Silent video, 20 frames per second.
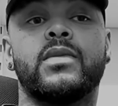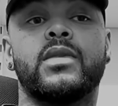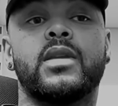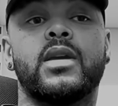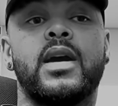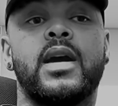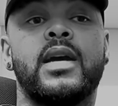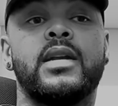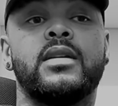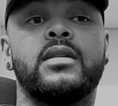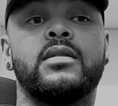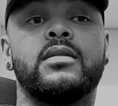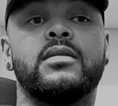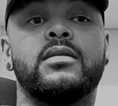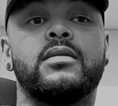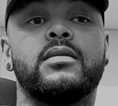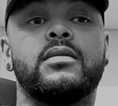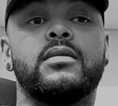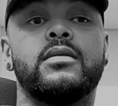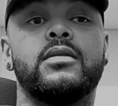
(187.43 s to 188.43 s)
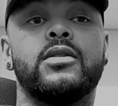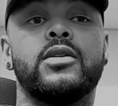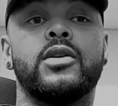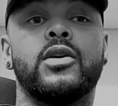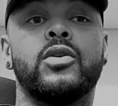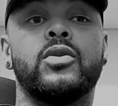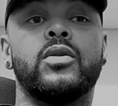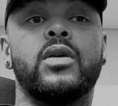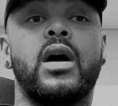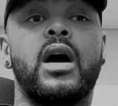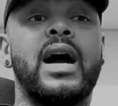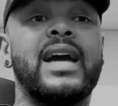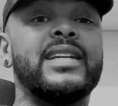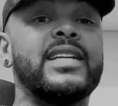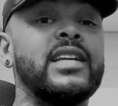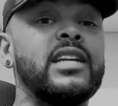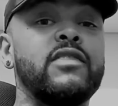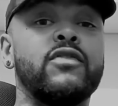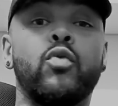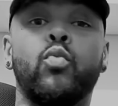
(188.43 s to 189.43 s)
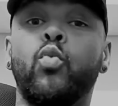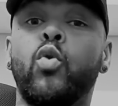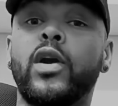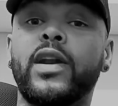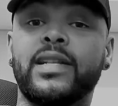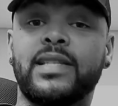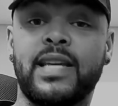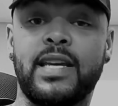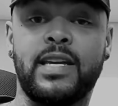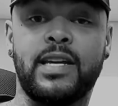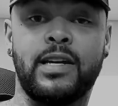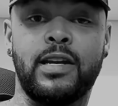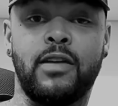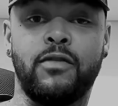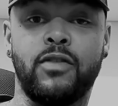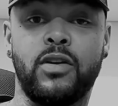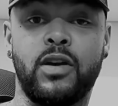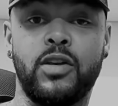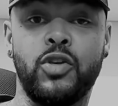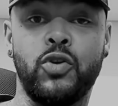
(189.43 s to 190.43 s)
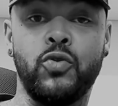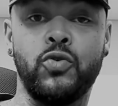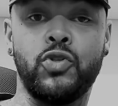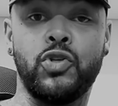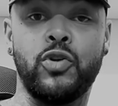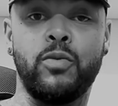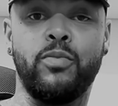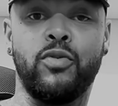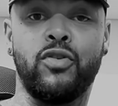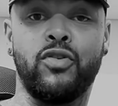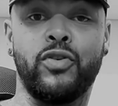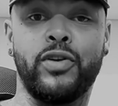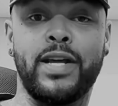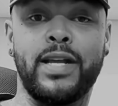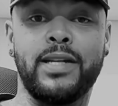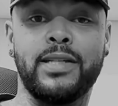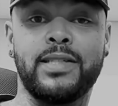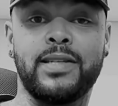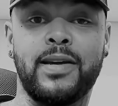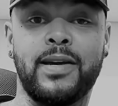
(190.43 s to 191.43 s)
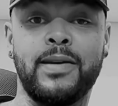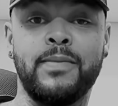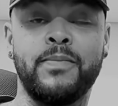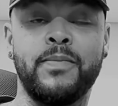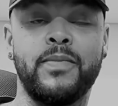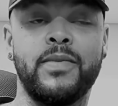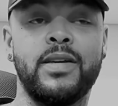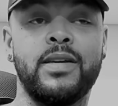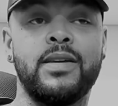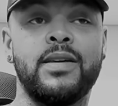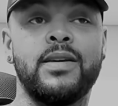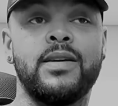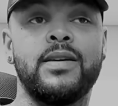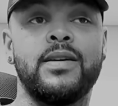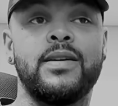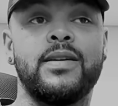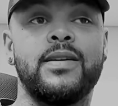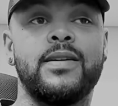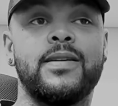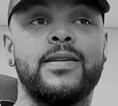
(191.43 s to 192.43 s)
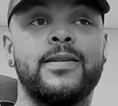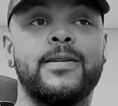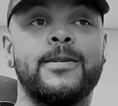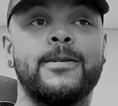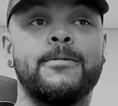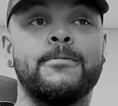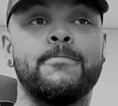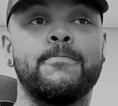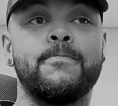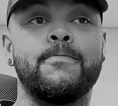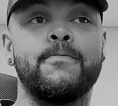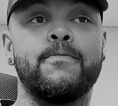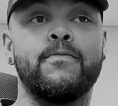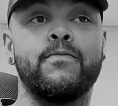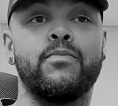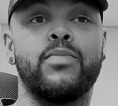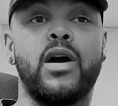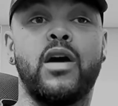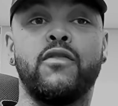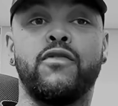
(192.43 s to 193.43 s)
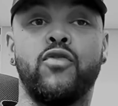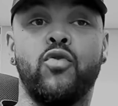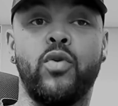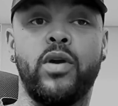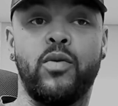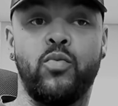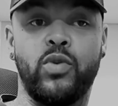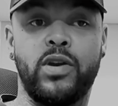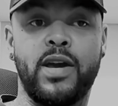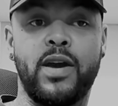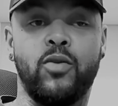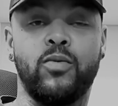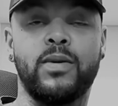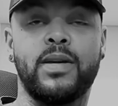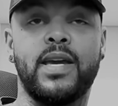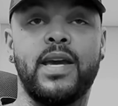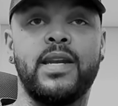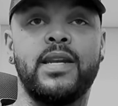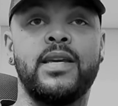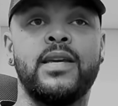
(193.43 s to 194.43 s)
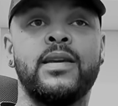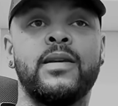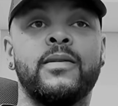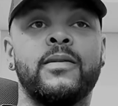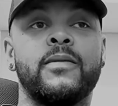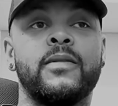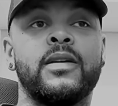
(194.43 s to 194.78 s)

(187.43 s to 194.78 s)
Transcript: And, you know, I didn't even want to take another YouTuber on at the time. But I thought it would help Kenny.